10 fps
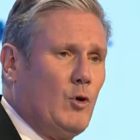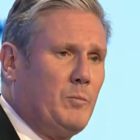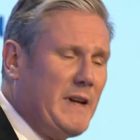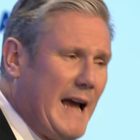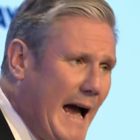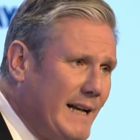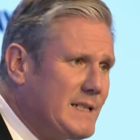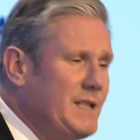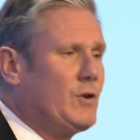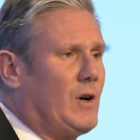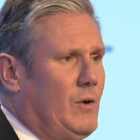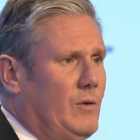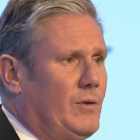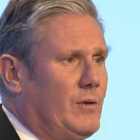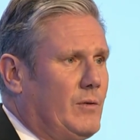would be anti growth
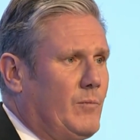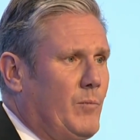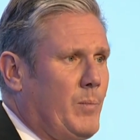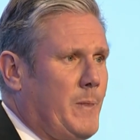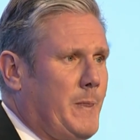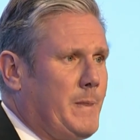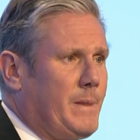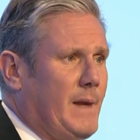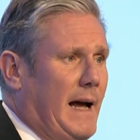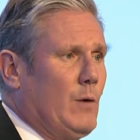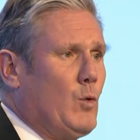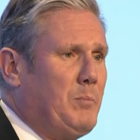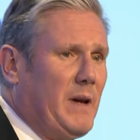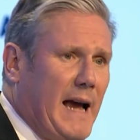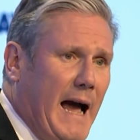and it would
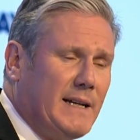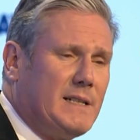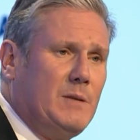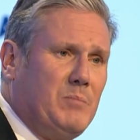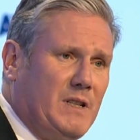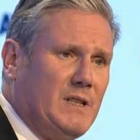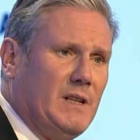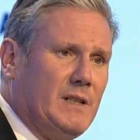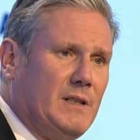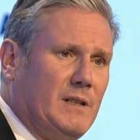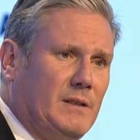be anti business.